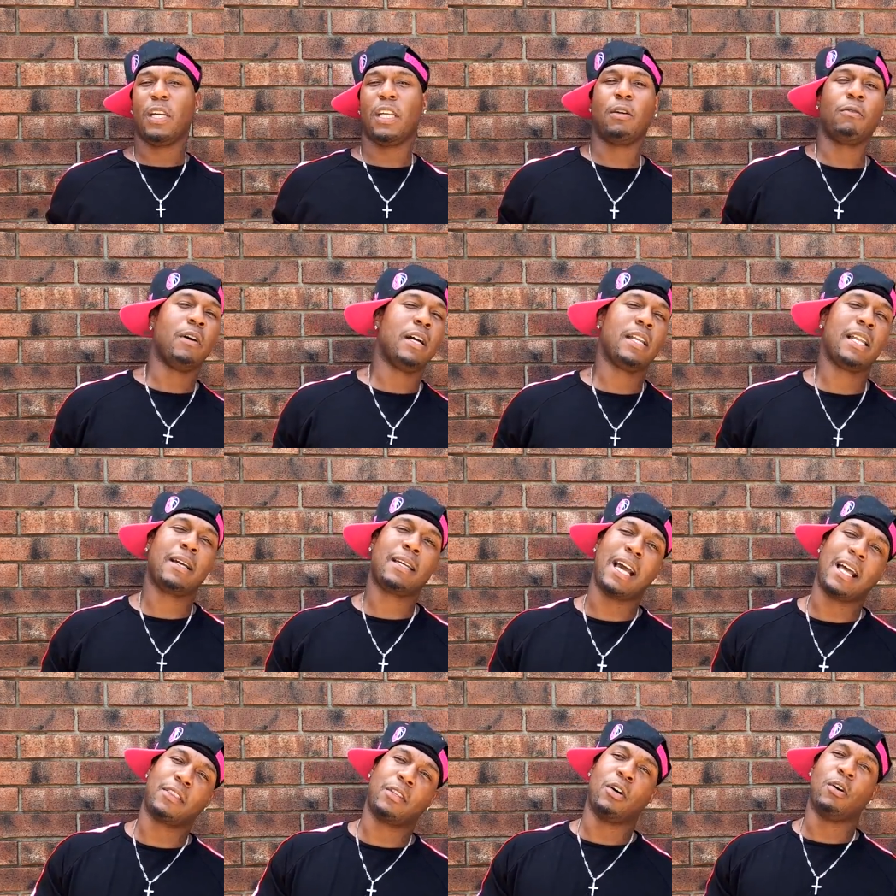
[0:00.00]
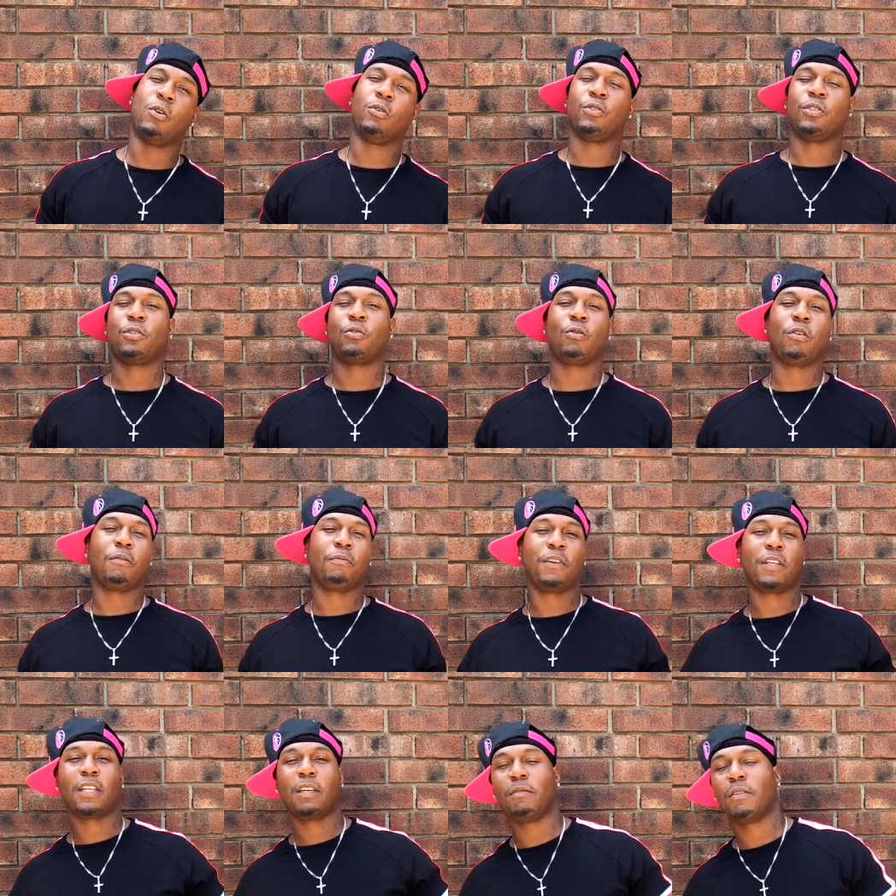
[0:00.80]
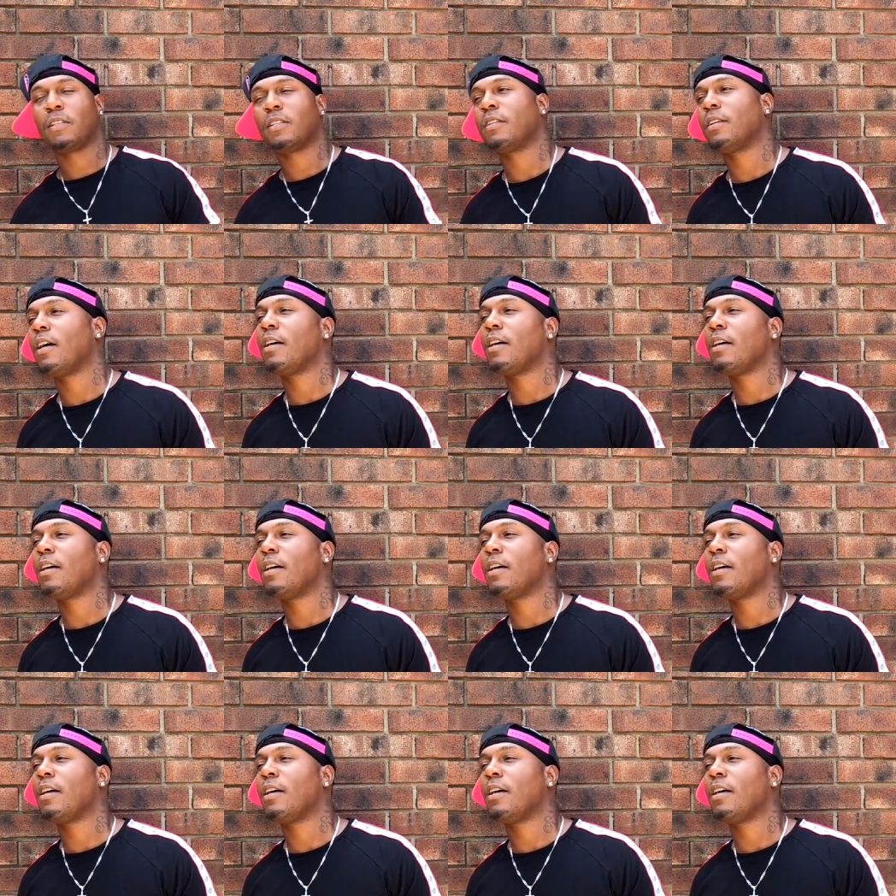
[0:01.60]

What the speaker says: Anyway, I got the whole story. I'm gonna give it to